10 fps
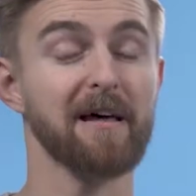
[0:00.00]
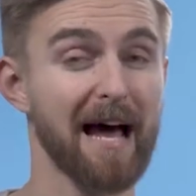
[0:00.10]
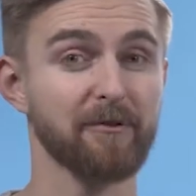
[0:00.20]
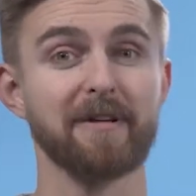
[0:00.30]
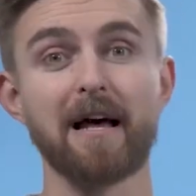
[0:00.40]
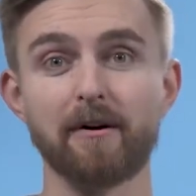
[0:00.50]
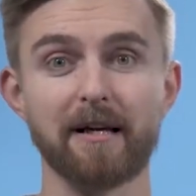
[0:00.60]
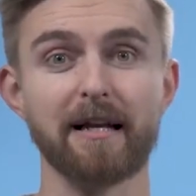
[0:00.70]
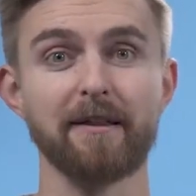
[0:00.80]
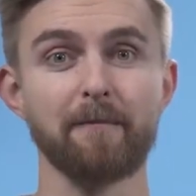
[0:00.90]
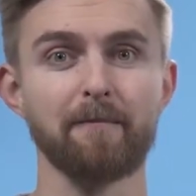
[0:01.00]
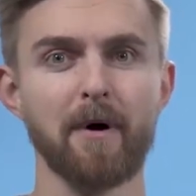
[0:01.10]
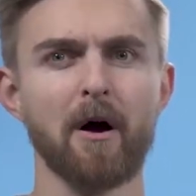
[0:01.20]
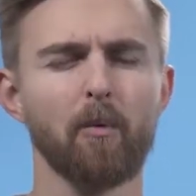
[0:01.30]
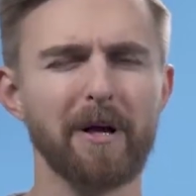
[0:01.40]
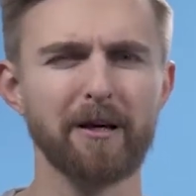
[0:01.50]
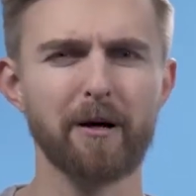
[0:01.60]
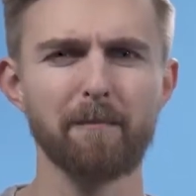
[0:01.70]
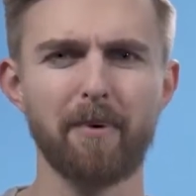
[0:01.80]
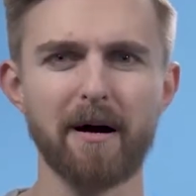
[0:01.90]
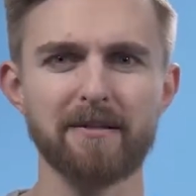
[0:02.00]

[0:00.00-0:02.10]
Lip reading: and how to calculate them, we can combine